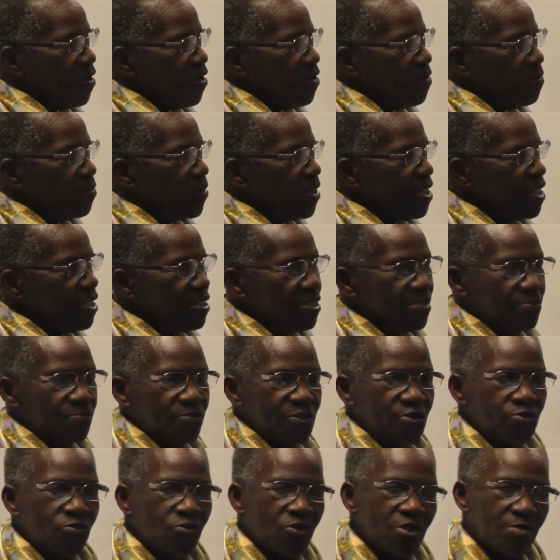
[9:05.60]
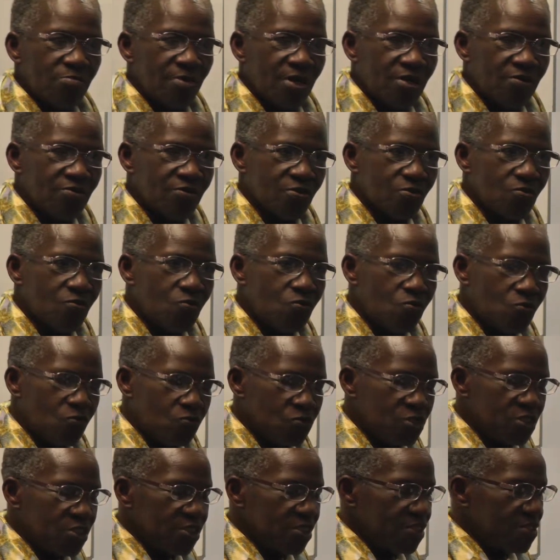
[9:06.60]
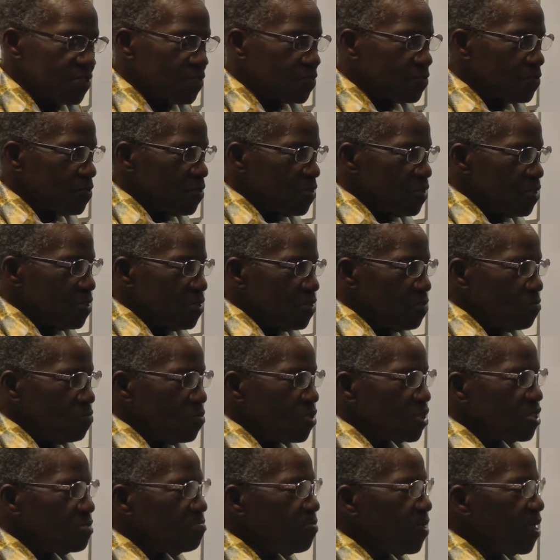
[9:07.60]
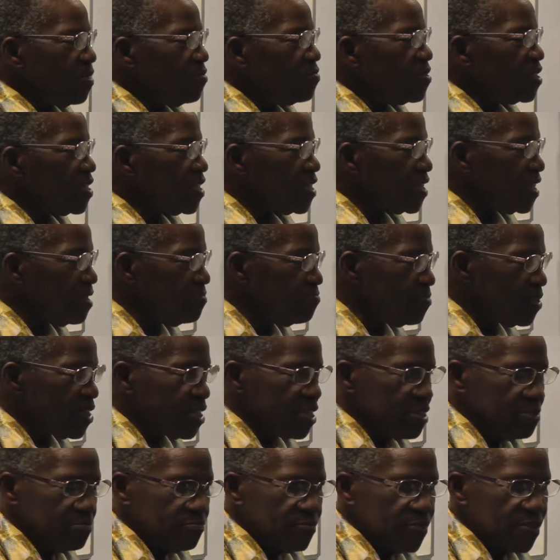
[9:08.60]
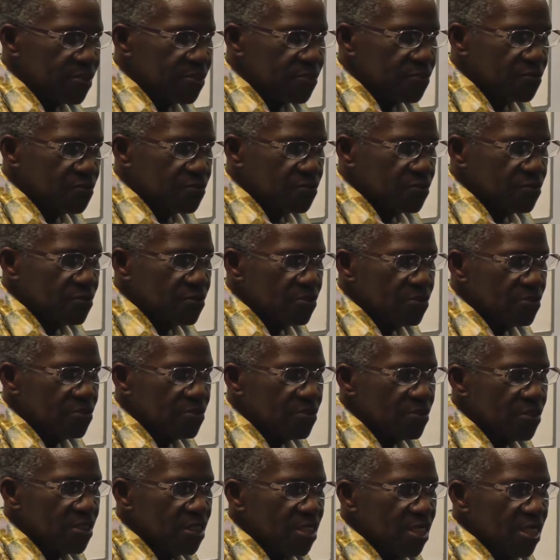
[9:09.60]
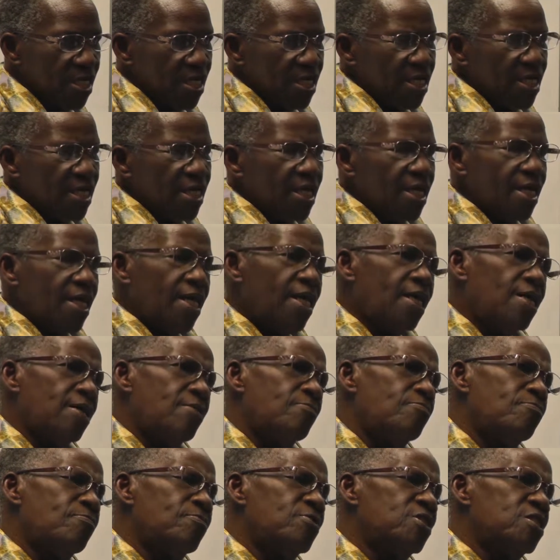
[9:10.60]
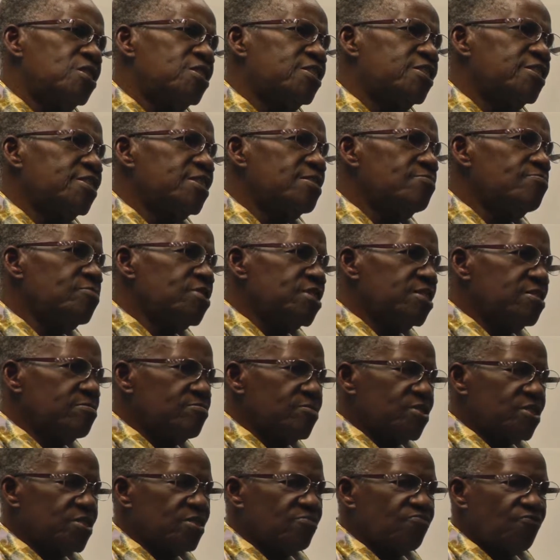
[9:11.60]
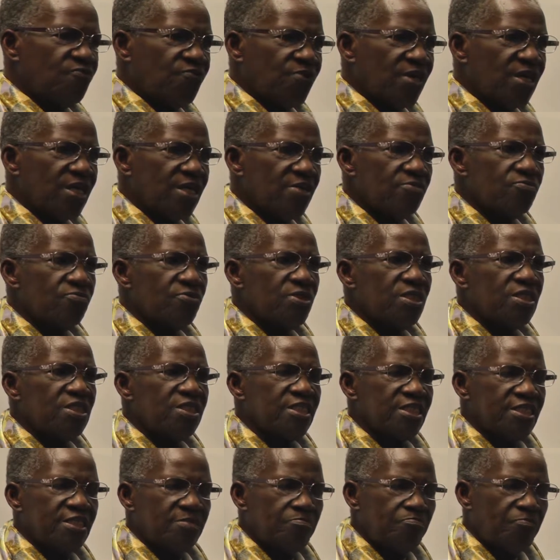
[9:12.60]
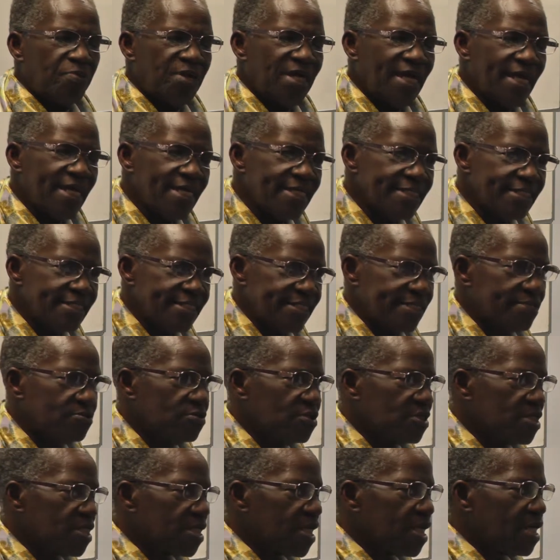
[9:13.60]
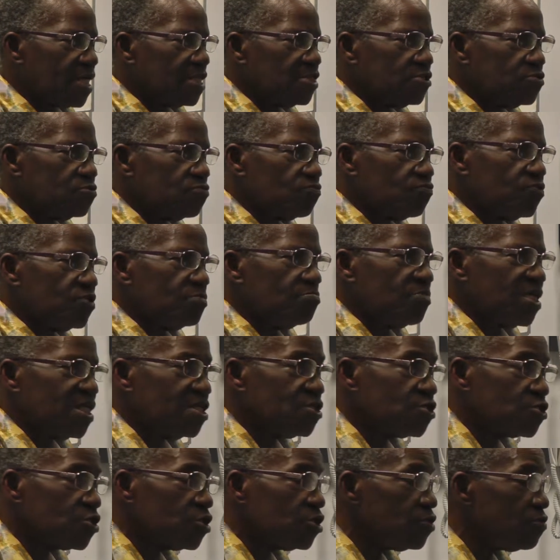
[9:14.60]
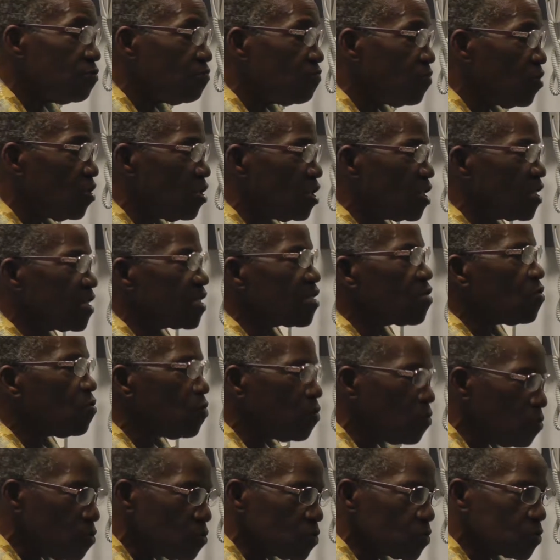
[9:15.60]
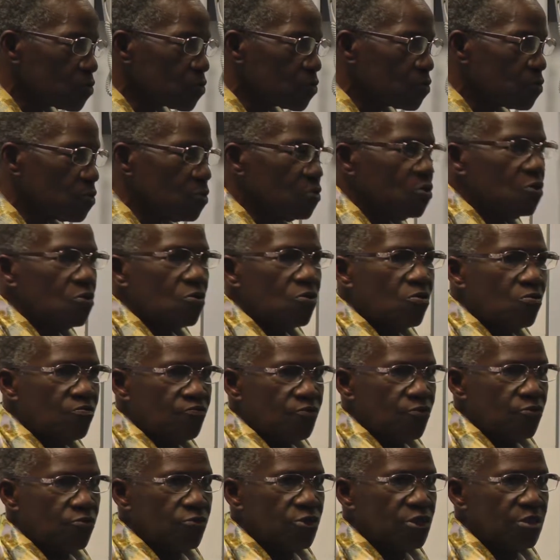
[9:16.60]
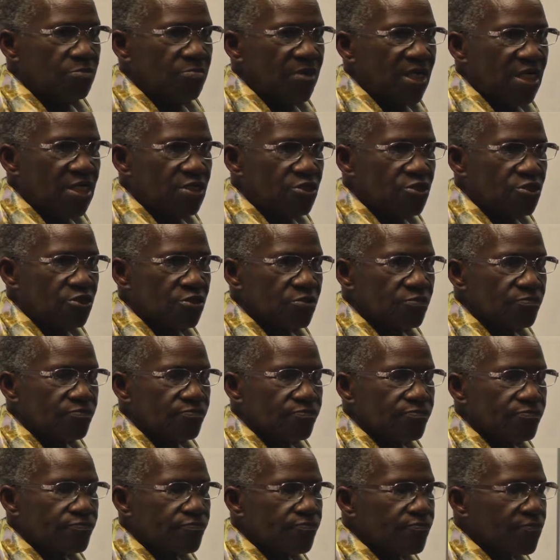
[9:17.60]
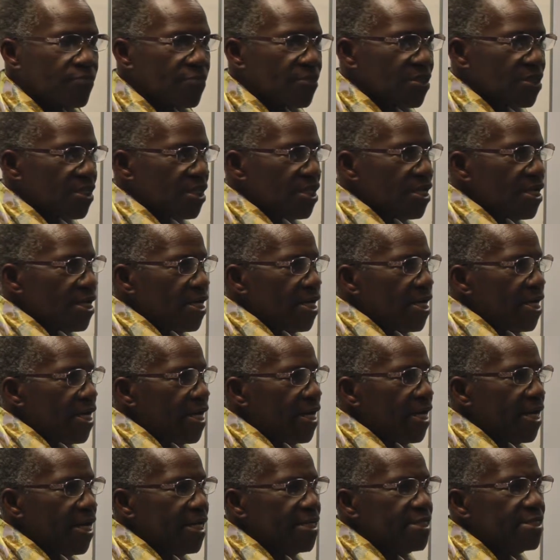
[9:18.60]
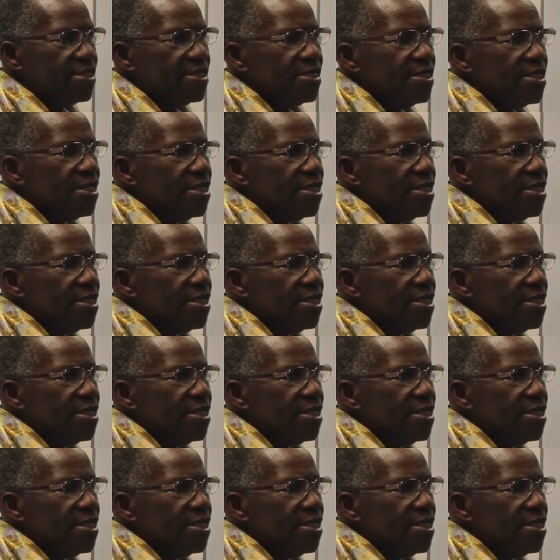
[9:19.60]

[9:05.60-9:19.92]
we talk about the causes. What about the symptoms? The symptoms are varied depending on the kind of dementia you've got, the cause of your dementia. And